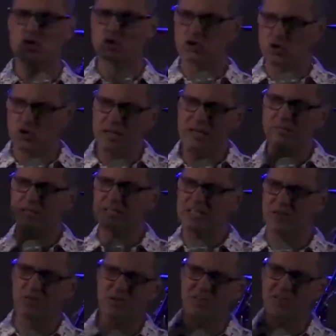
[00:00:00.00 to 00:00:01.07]
dreams, and
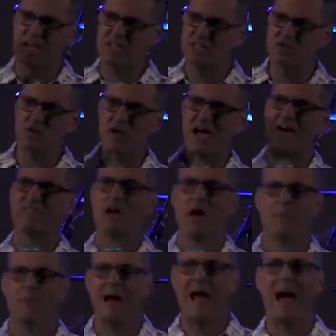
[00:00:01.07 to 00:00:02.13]
different things in your life?
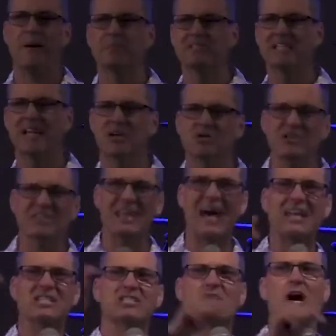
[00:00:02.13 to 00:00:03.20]
But I'm telling you, that
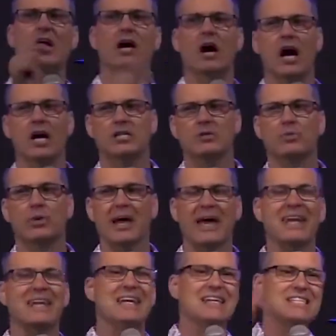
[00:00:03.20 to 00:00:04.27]
is not God's plan.
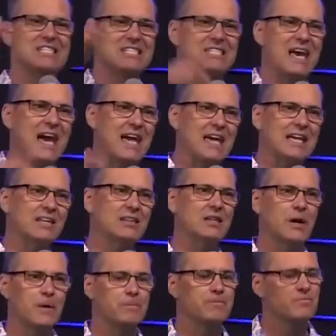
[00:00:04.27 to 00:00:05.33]
Stay in
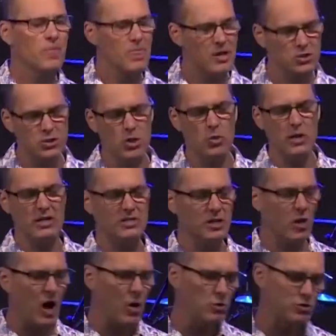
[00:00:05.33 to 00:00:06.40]
there. Two weeks ago, I was